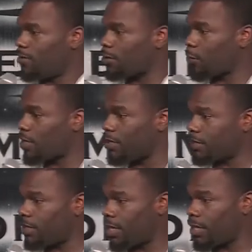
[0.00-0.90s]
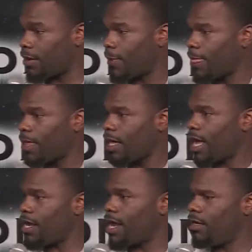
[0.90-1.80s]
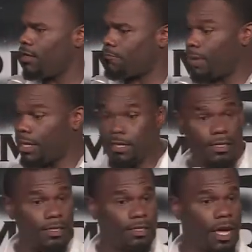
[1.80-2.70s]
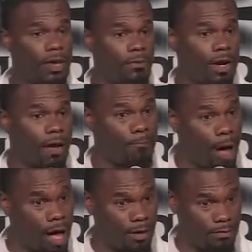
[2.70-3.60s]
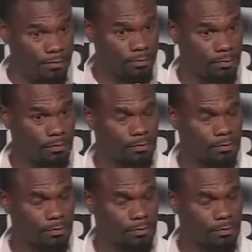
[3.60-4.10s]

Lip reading: in between the seat, and they look better than the day when I bought them.